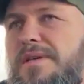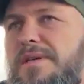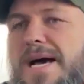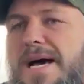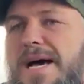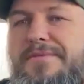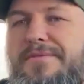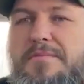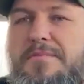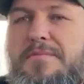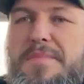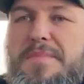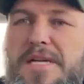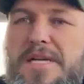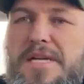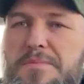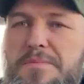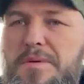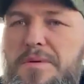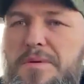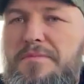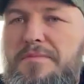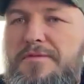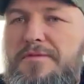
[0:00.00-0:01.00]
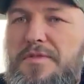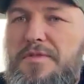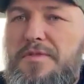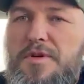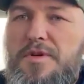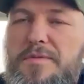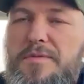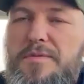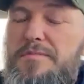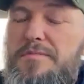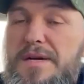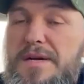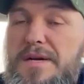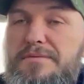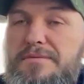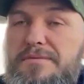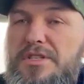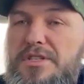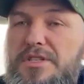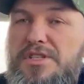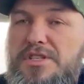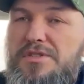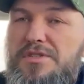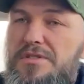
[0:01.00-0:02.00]
They have a minimum food and
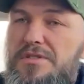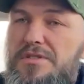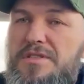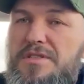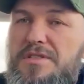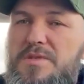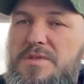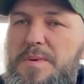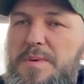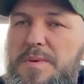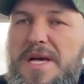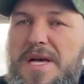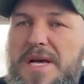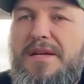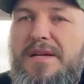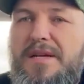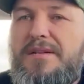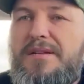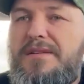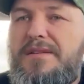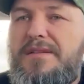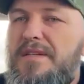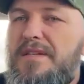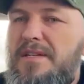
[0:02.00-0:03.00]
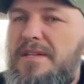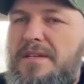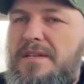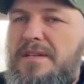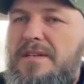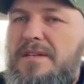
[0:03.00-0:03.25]
beverage spend,